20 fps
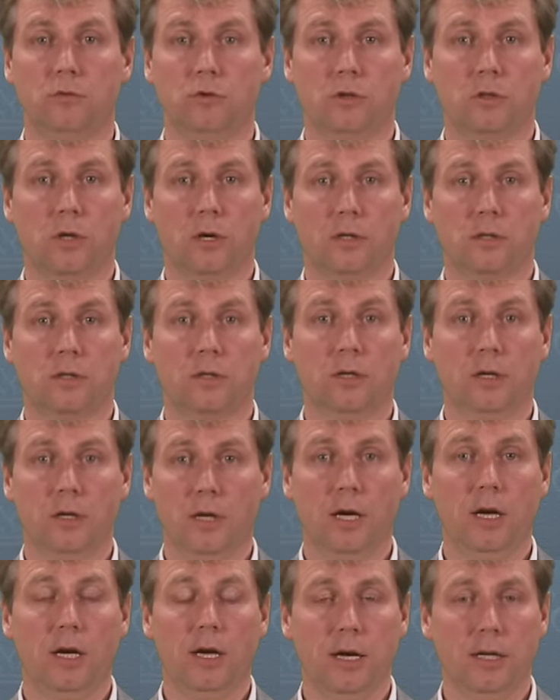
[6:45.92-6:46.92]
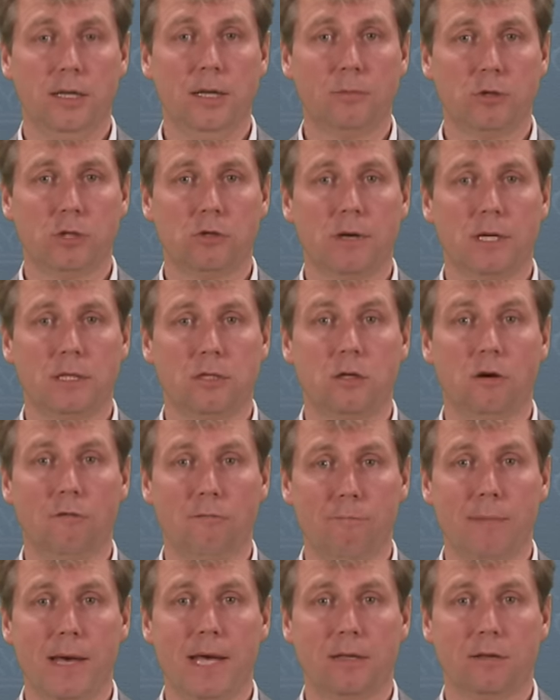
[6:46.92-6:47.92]
start a demonstration
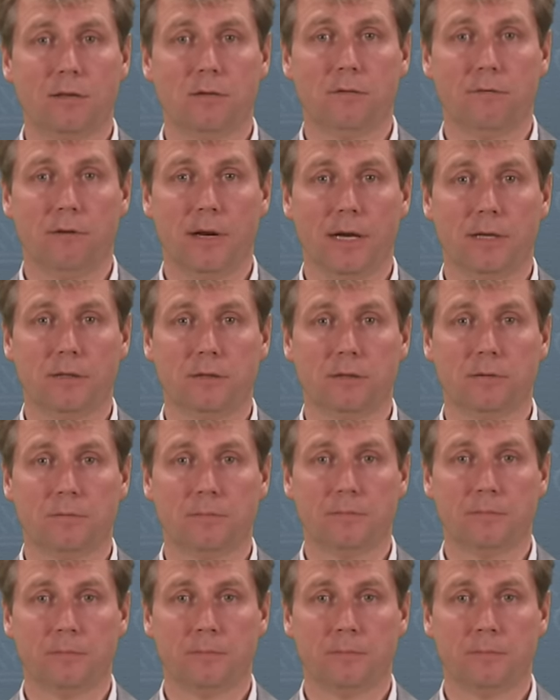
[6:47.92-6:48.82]
of manned flight.